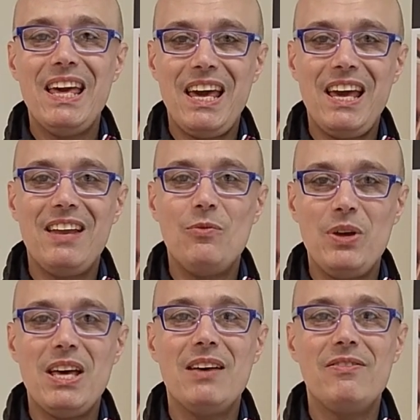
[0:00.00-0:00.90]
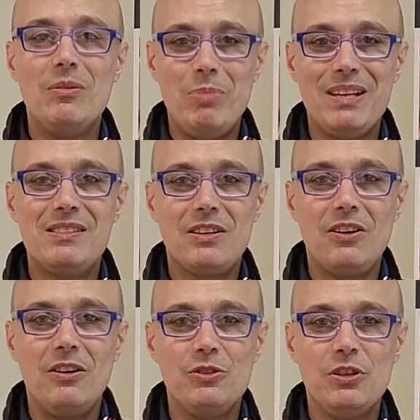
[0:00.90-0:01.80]
and we have the best
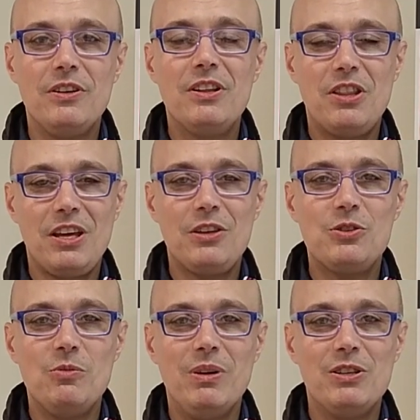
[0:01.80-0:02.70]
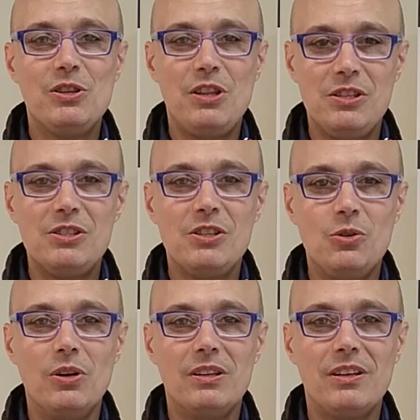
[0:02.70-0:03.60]
technology. Thank you so much. This is
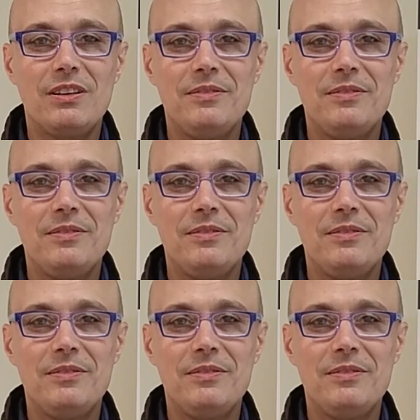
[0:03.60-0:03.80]
Guglatech.